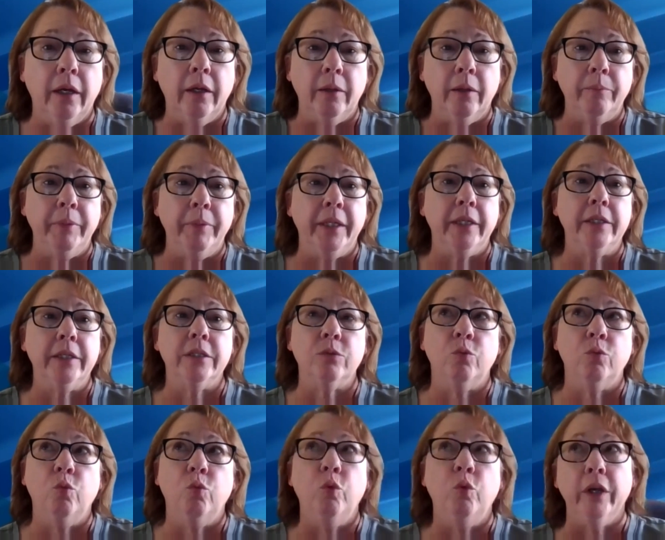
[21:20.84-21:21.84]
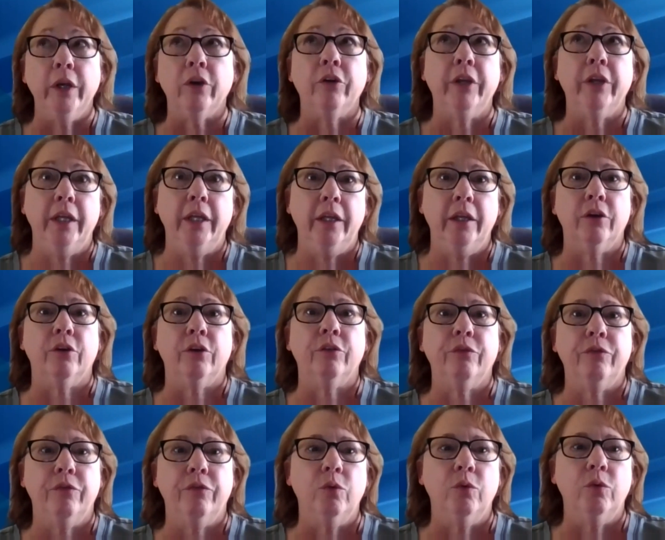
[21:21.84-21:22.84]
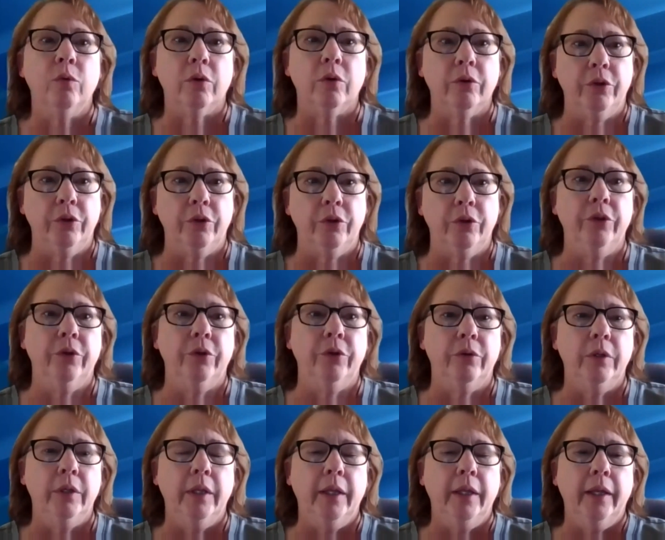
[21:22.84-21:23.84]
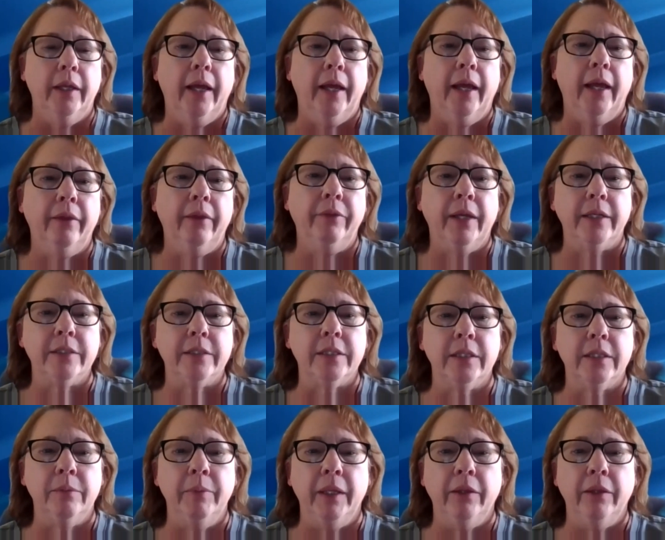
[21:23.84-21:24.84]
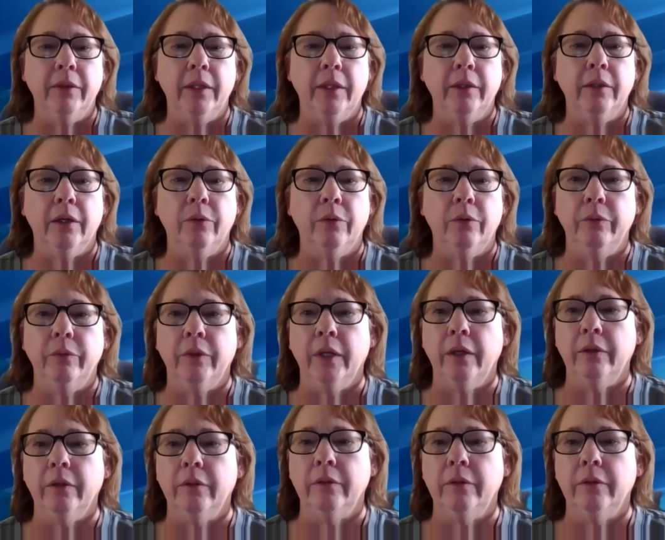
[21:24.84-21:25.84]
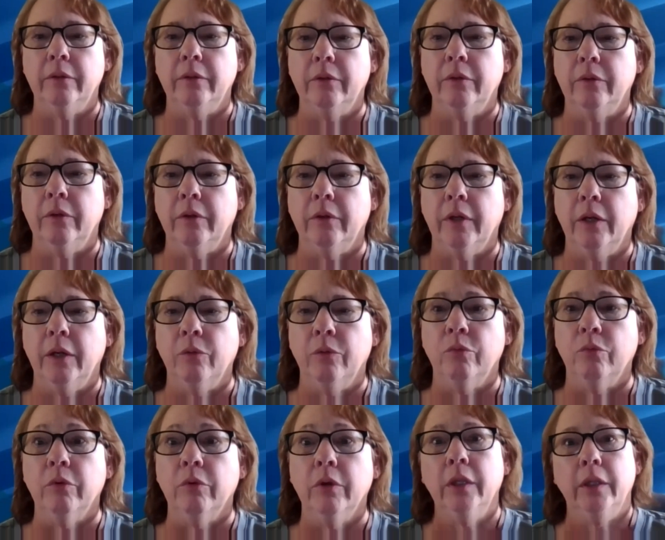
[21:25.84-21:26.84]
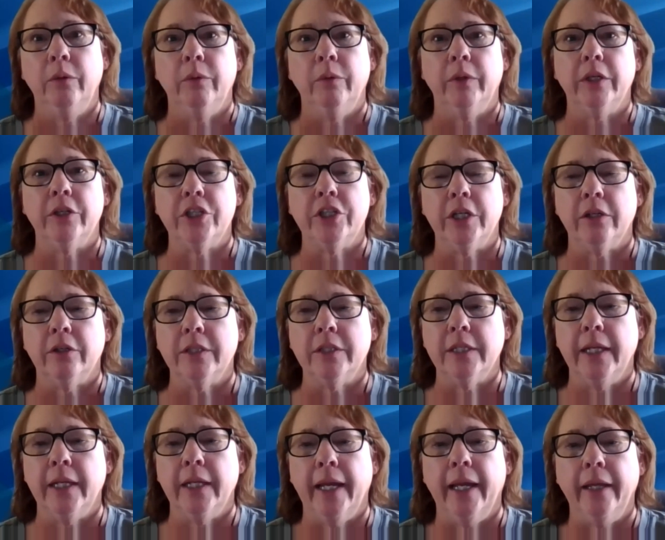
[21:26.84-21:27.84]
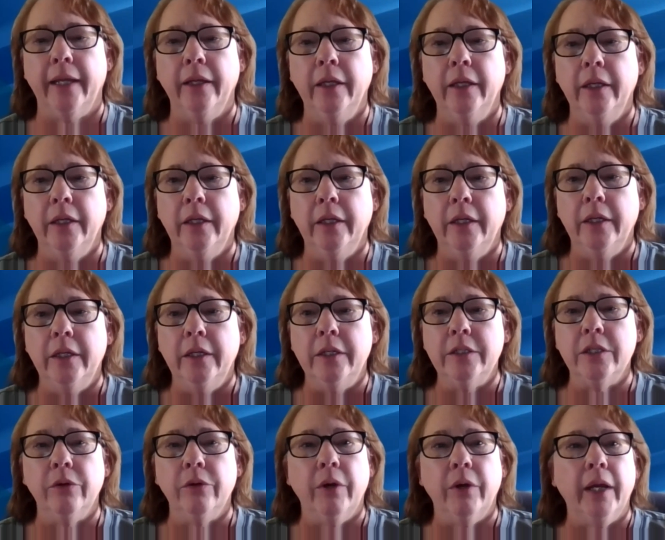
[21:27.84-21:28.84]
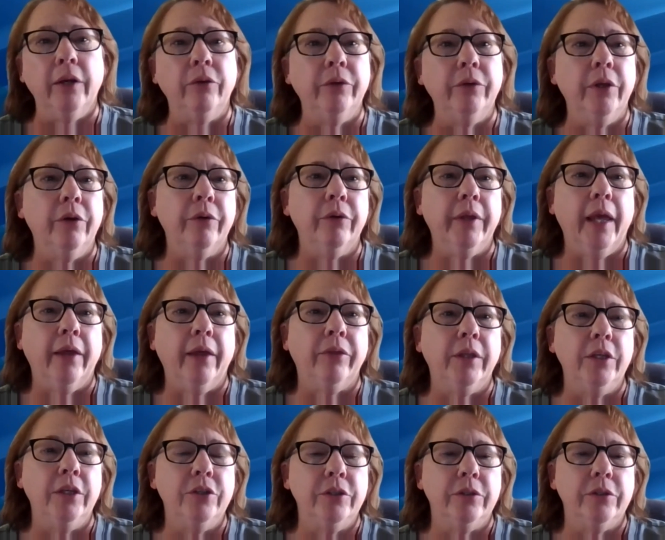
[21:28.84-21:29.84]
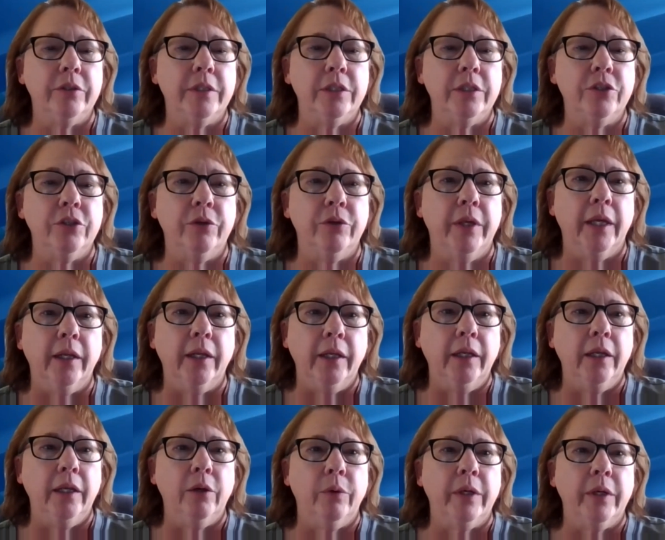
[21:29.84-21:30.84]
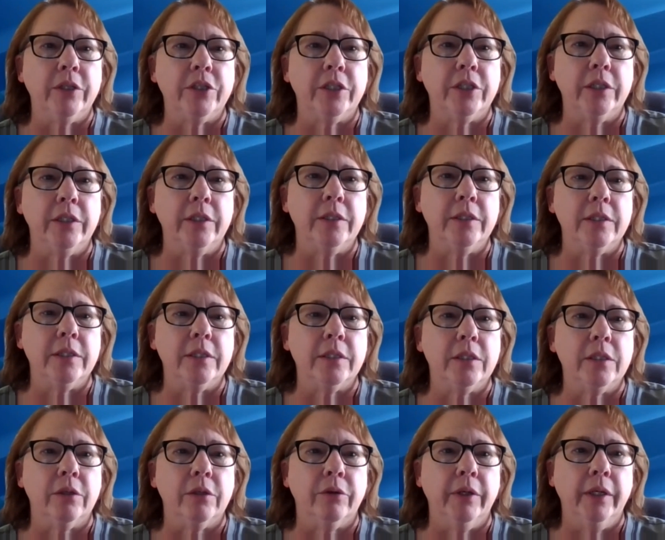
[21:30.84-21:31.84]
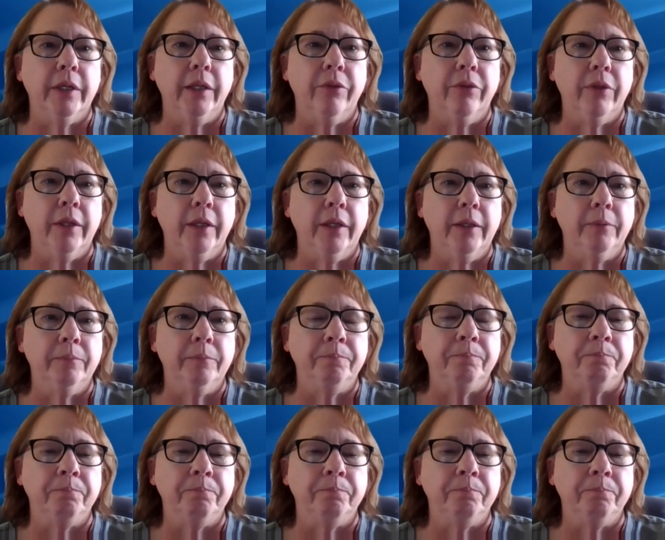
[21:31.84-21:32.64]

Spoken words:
because we're here for you. And that's the main thing that I really want to share today. So I don't know, Kathy, did you get any questions? Is there anything?